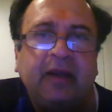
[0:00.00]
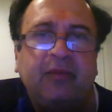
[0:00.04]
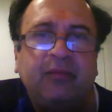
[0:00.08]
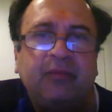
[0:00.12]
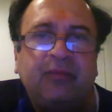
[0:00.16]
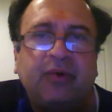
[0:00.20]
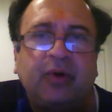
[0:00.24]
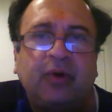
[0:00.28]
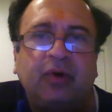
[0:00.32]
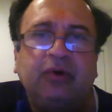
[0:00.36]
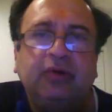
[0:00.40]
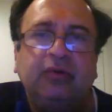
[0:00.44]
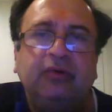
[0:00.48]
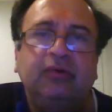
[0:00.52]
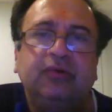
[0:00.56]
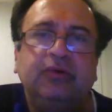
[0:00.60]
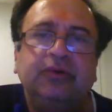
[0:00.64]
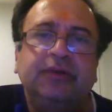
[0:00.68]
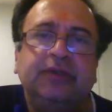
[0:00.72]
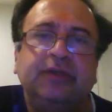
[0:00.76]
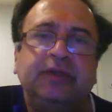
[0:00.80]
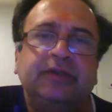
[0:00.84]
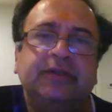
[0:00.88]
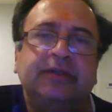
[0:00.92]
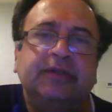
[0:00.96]

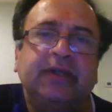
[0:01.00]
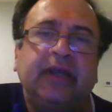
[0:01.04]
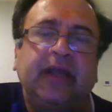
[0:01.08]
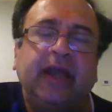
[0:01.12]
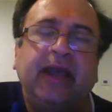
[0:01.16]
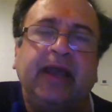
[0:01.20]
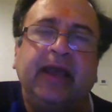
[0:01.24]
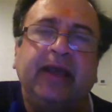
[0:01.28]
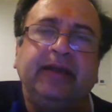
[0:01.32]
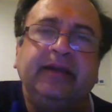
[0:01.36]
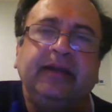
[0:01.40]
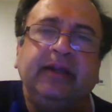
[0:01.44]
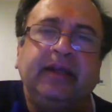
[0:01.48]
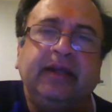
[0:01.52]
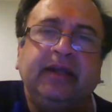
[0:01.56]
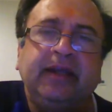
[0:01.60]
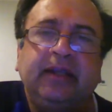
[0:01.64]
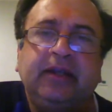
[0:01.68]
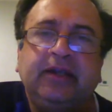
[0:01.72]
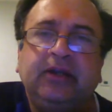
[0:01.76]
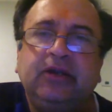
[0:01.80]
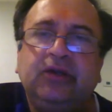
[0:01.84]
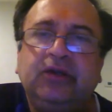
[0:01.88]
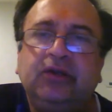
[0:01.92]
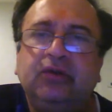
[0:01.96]
produces an
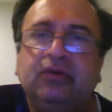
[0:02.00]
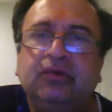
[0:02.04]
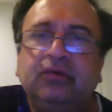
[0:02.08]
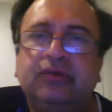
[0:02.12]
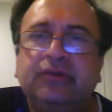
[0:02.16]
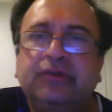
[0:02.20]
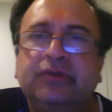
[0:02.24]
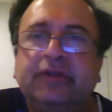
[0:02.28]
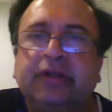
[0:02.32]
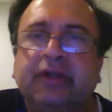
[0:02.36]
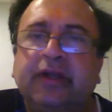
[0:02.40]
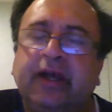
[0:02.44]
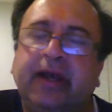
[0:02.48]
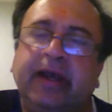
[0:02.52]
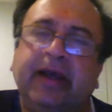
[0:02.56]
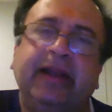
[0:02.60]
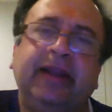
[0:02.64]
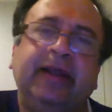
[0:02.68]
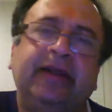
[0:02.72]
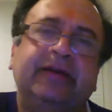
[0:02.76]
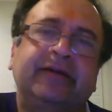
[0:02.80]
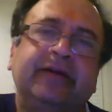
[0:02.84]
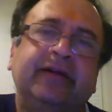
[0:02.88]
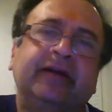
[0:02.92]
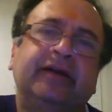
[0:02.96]
induced
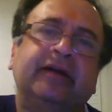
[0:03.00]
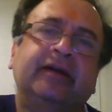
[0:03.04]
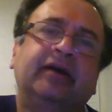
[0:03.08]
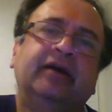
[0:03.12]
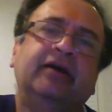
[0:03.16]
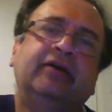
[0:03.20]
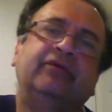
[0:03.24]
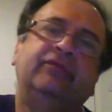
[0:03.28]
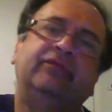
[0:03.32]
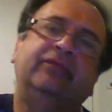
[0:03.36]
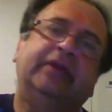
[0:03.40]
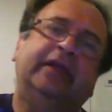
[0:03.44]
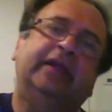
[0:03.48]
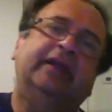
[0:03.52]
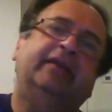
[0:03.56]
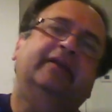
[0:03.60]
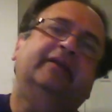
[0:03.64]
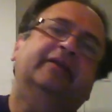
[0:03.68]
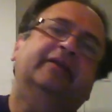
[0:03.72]
electric field.